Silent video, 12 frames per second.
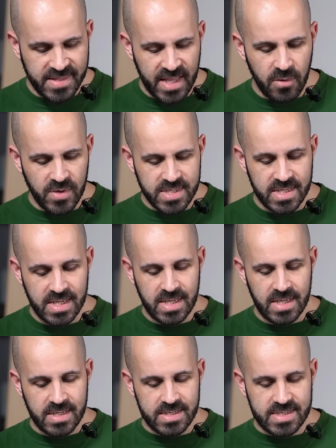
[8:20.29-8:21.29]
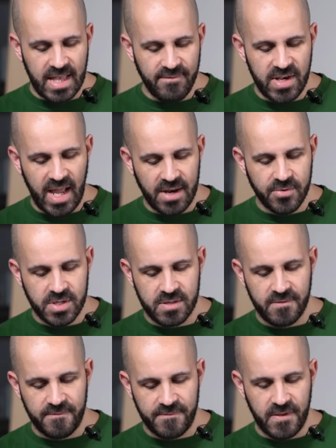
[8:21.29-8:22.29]
That was
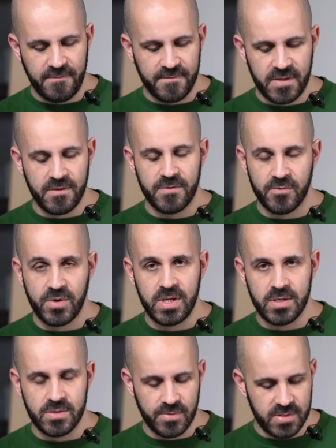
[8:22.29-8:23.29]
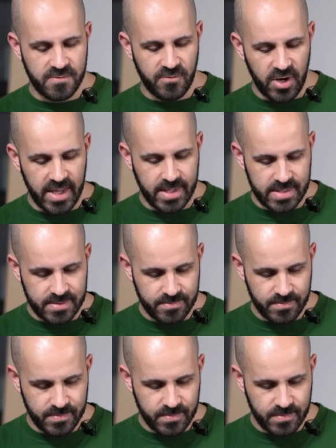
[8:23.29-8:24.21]
753 Swiss francs.